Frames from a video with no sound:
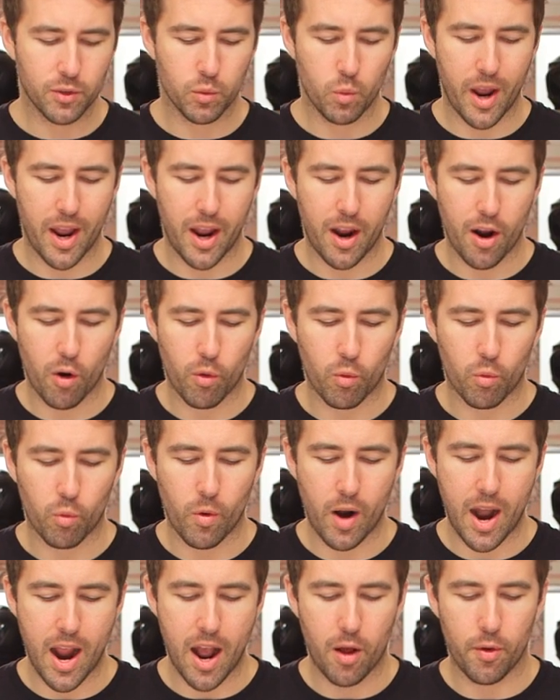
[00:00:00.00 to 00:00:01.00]
its way
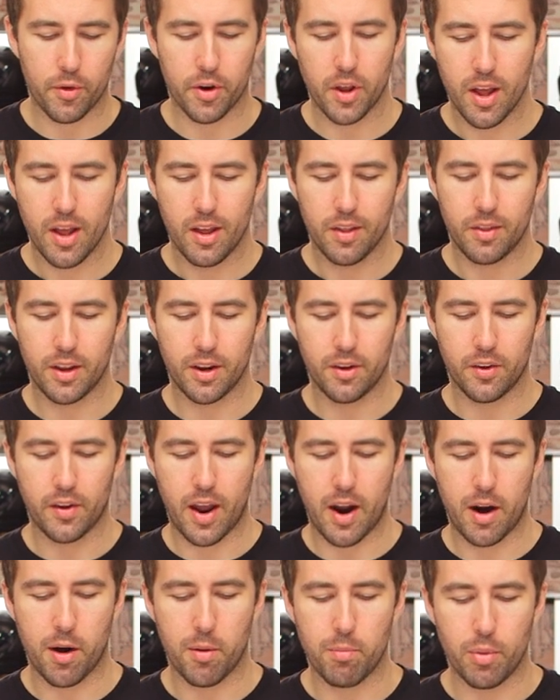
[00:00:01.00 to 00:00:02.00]
around the
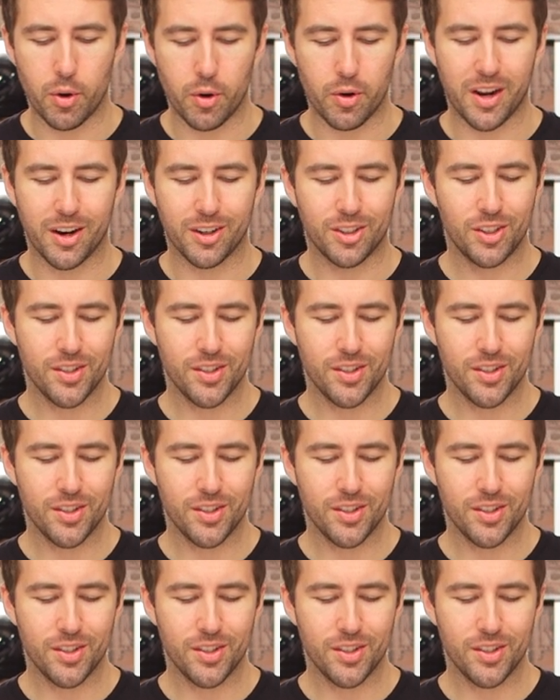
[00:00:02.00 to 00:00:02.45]
entire boot here,